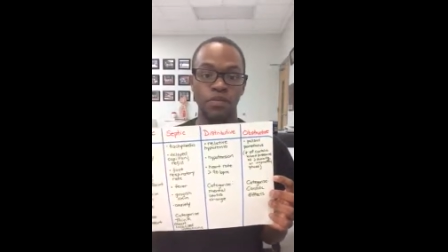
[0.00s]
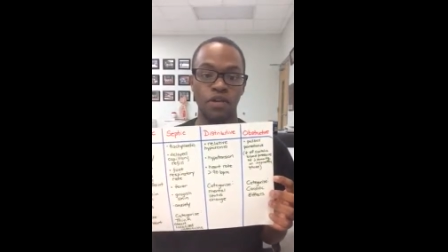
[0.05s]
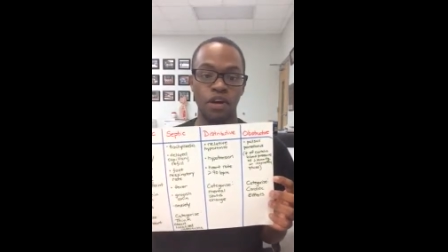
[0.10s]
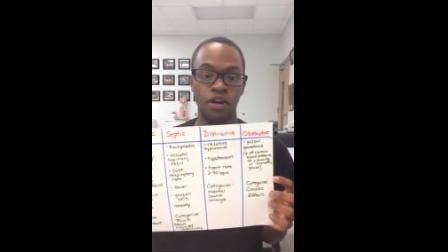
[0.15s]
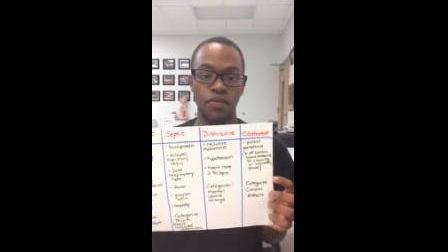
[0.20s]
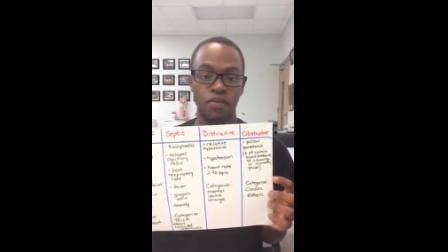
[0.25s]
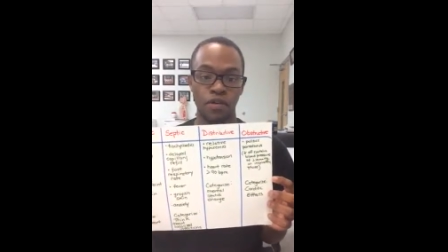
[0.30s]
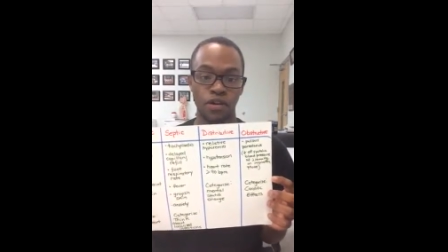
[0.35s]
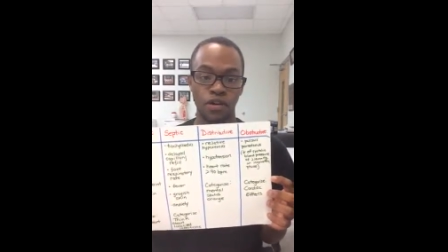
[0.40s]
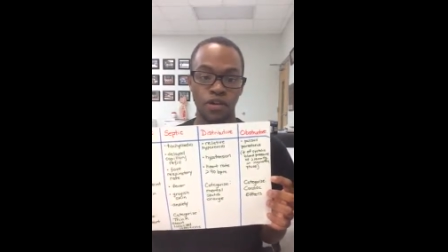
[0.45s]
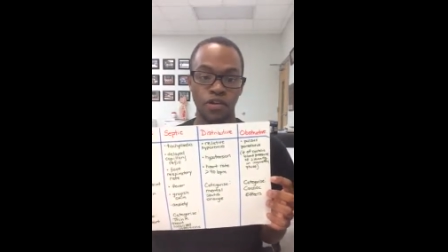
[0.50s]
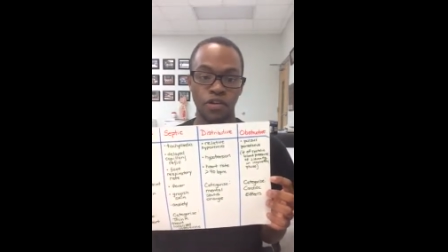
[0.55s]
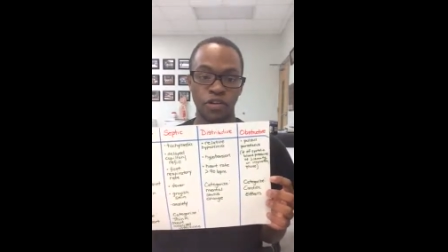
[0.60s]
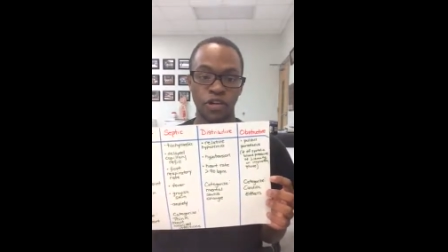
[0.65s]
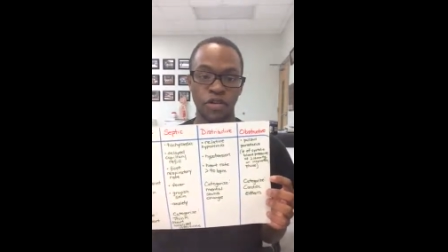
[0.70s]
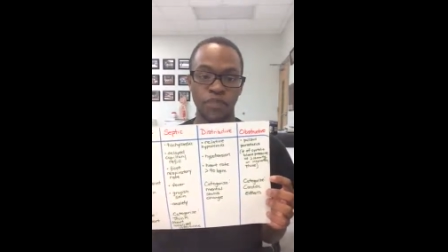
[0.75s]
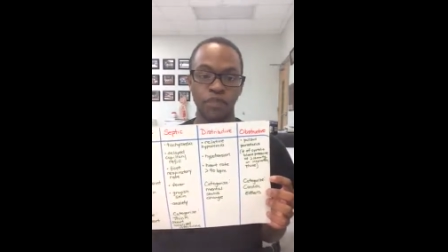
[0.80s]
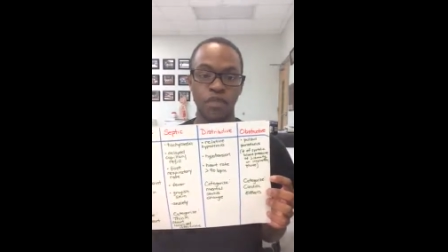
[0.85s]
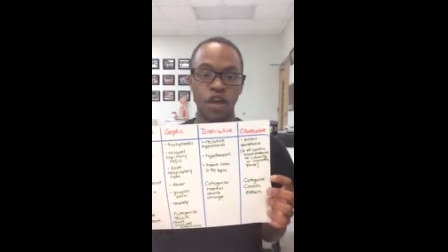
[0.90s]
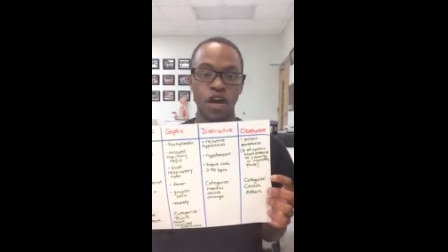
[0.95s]
of
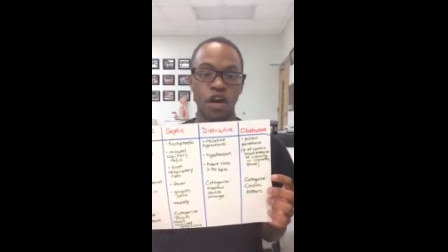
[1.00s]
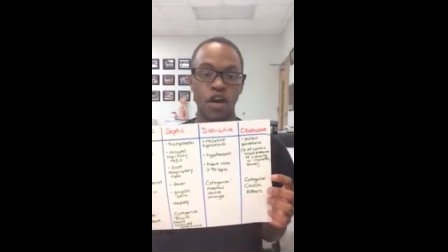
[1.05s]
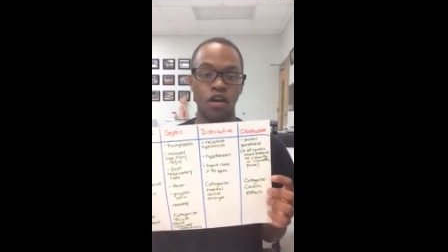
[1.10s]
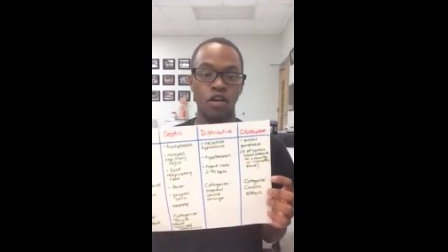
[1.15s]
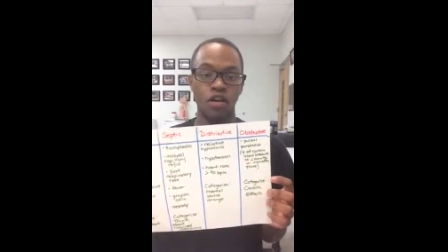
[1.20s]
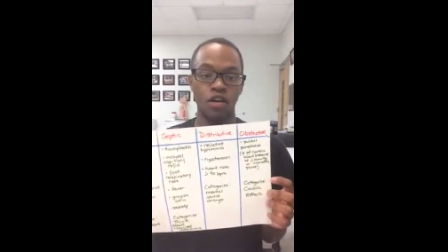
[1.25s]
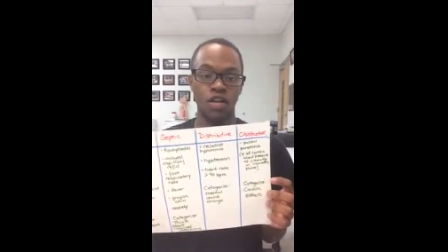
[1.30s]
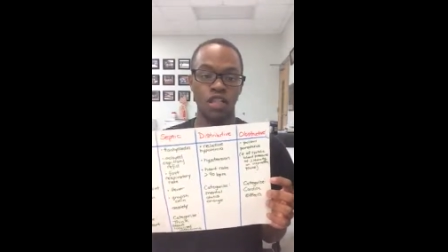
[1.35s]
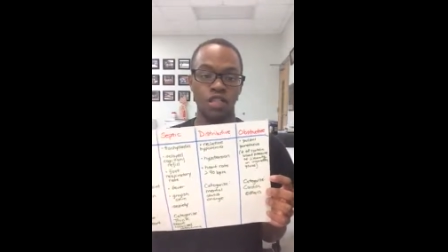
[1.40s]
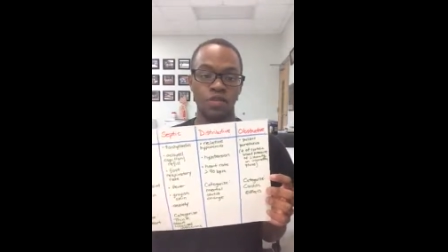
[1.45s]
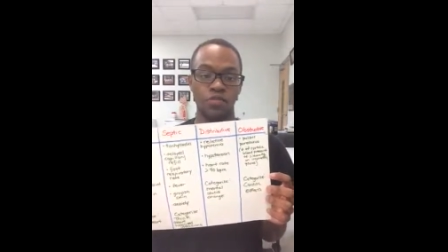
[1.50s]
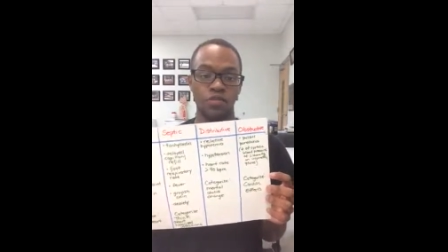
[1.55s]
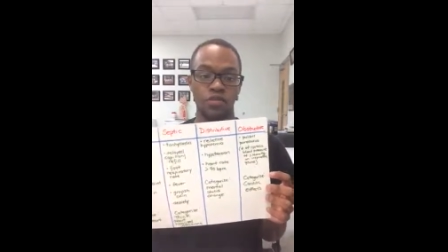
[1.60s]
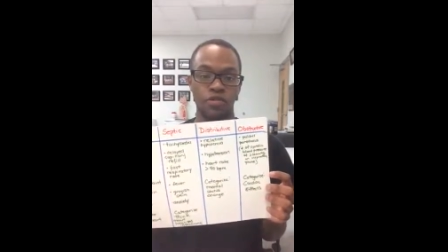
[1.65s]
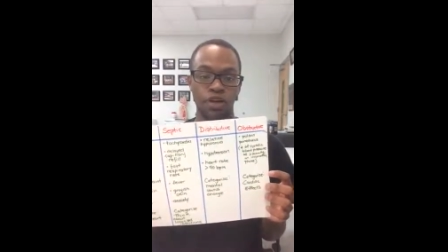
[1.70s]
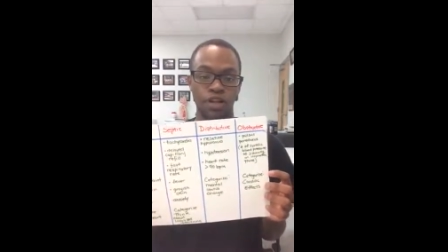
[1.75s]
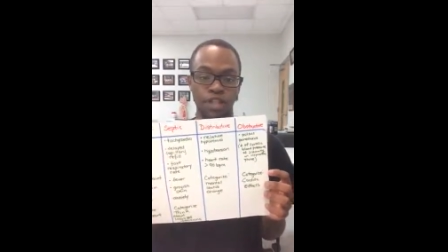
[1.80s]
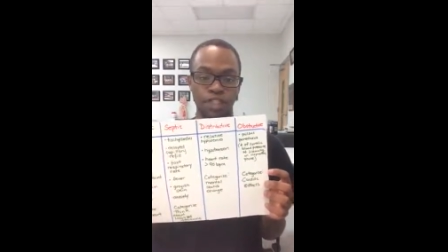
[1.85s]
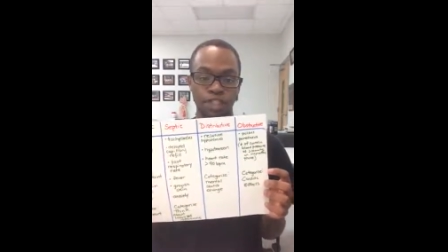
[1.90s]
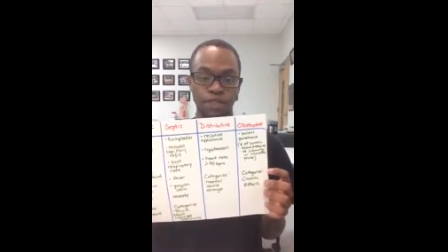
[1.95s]
mercury on
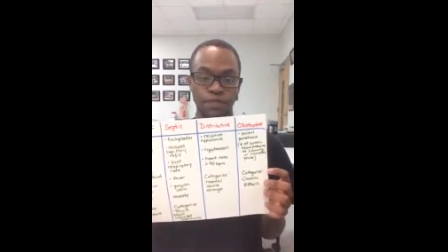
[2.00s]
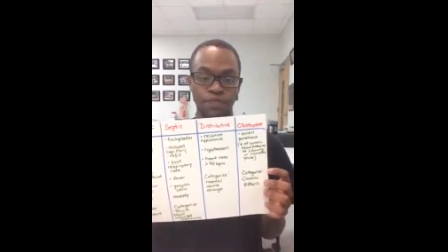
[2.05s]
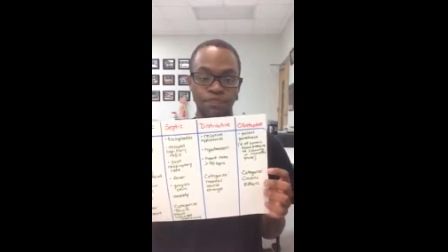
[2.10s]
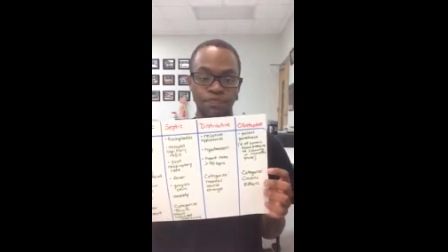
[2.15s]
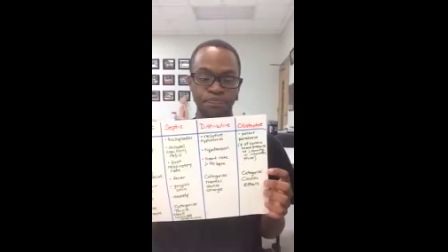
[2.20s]
inspiration.